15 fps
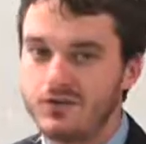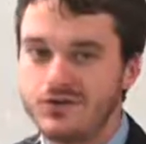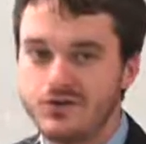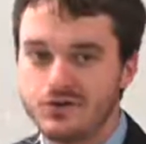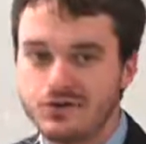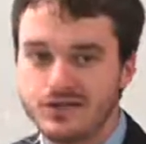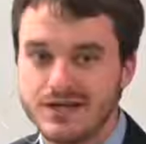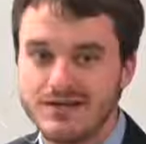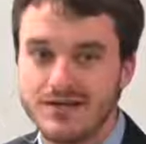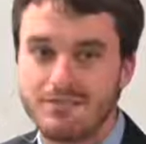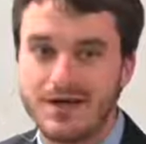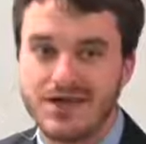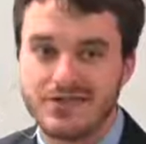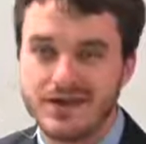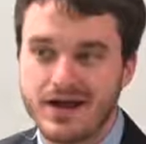He was using the
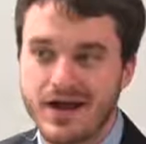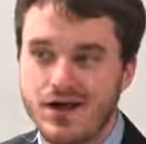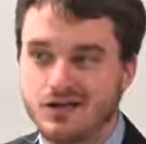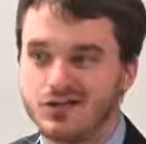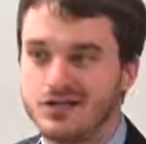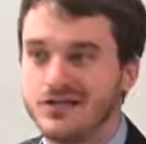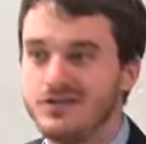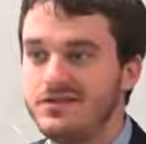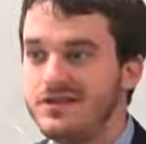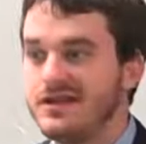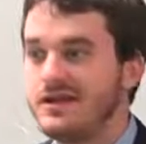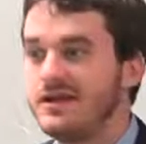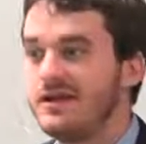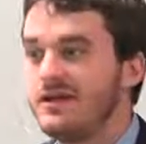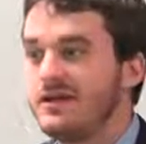methodology,
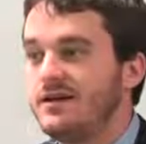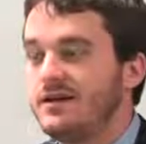the